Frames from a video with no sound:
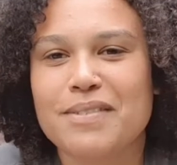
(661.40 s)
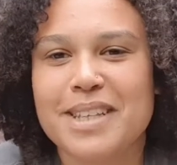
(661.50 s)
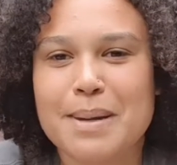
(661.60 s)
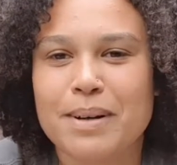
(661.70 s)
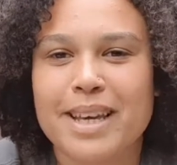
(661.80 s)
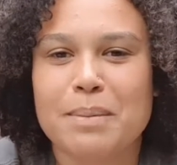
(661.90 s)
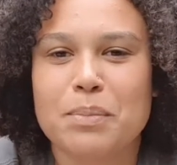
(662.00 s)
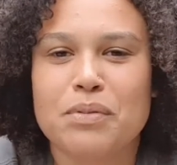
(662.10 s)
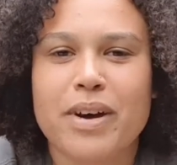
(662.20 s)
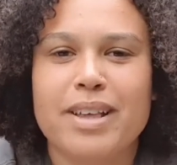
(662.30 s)
deeply and
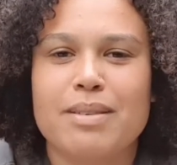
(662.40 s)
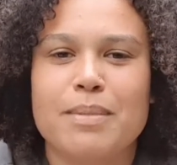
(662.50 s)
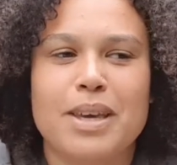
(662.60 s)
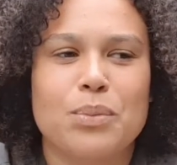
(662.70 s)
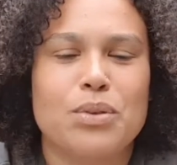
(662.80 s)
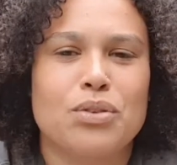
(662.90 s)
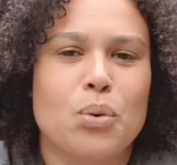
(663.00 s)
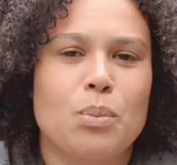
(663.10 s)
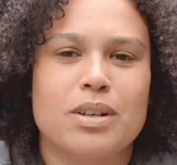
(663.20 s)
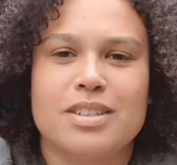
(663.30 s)
provides me with so
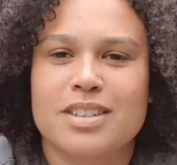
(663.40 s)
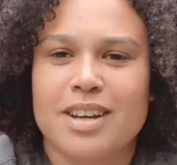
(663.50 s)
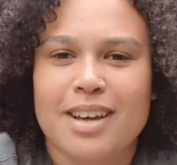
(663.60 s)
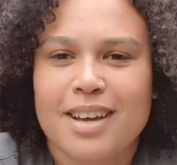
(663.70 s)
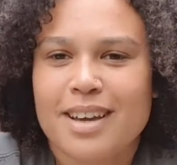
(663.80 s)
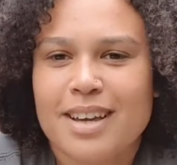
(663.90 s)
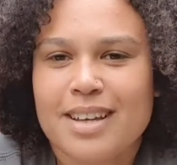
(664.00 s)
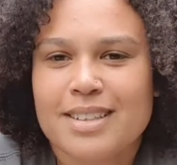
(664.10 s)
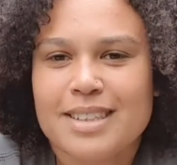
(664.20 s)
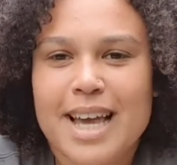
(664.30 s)
much
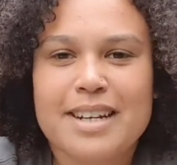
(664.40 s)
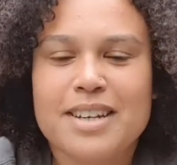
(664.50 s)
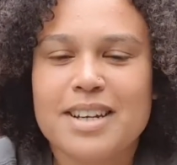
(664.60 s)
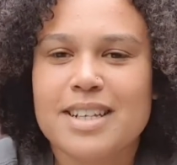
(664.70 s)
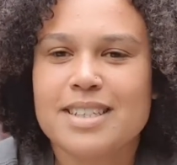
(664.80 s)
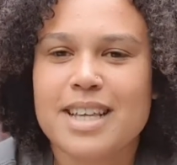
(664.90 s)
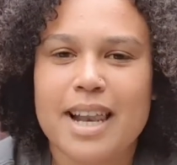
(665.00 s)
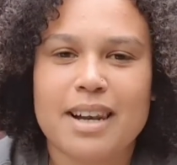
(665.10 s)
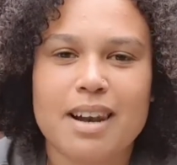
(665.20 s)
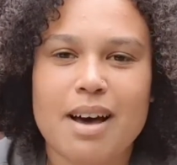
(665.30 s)
tenderness
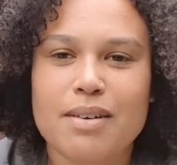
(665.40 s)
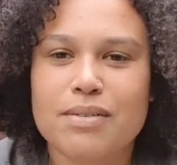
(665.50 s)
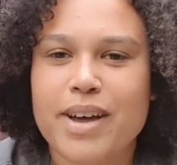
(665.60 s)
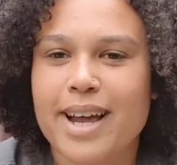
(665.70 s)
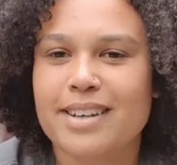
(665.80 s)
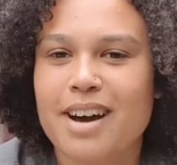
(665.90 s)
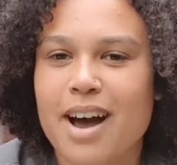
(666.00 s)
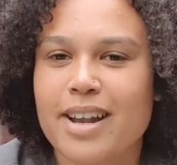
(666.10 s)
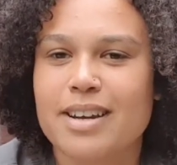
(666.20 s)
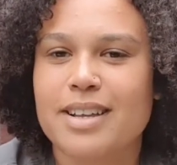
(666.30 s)
and love and
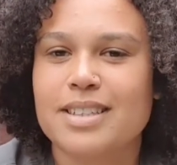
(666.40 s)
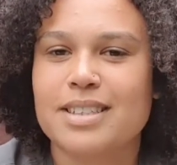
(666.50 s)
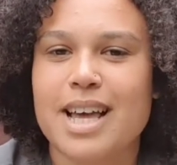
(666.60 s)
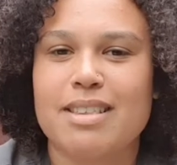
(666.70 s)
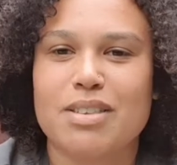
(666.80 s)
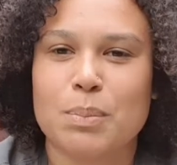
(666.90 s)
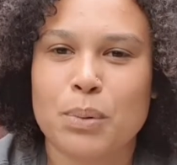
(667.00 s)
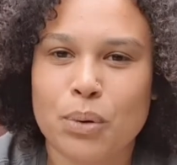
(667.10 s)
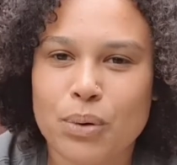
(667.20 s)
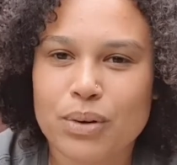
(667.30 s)
kindness and
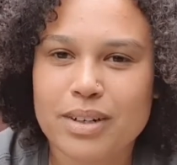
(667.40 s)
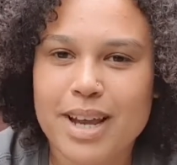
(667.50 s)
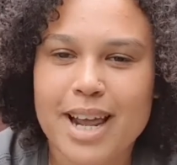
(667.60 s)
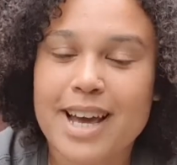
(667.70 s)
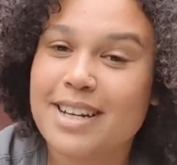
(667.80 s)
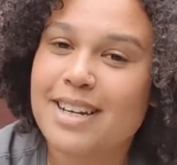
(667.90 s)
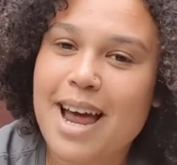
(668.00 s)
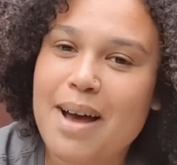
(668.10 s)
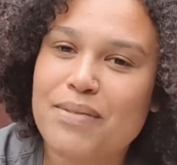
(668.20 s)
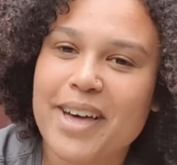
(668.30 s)
support. And I didn't
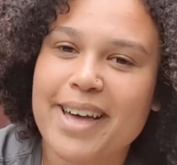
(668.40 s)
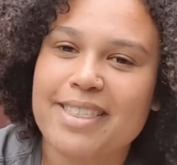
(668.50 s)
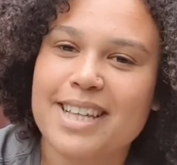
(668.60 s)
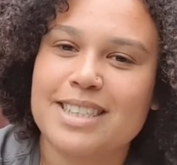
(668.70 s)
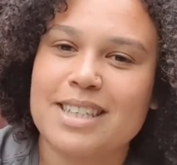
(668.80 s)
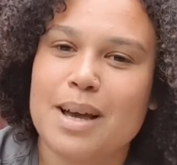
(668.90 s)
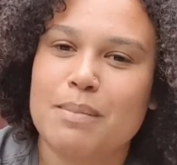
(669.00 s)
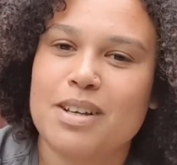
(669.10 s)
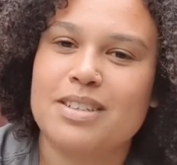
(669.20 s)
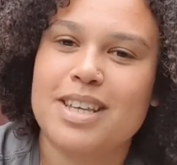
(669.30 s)
have that this time
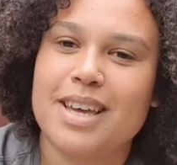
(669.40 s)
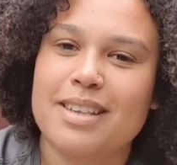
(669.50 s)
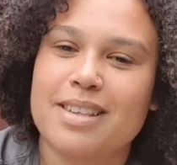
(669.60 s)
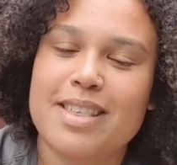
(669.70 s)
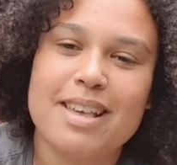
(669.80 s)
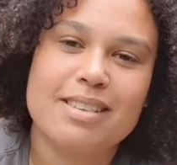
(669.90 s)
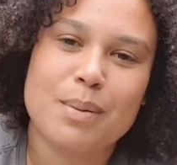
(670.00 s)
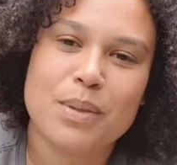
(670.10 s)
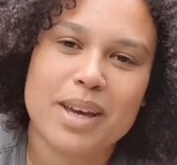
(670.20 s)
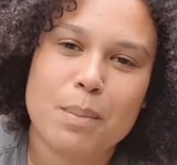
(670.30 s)
last year. So that's
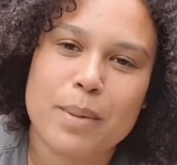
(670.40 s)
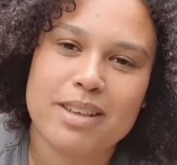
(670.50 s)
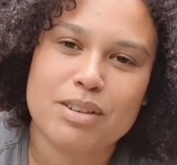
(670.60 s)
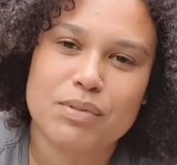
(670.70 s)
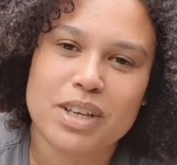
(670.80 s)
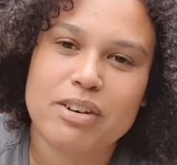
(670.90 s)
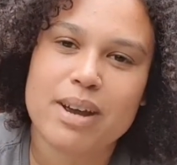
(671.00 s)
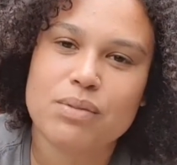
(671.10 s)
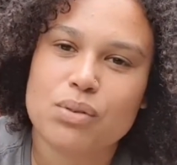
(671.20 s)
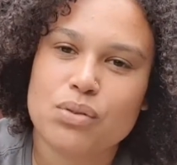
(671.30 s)
something I'm massively
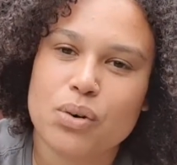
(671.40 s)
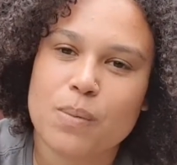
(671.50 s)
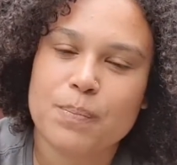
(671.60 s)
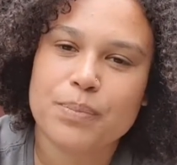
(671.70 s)
grateful for.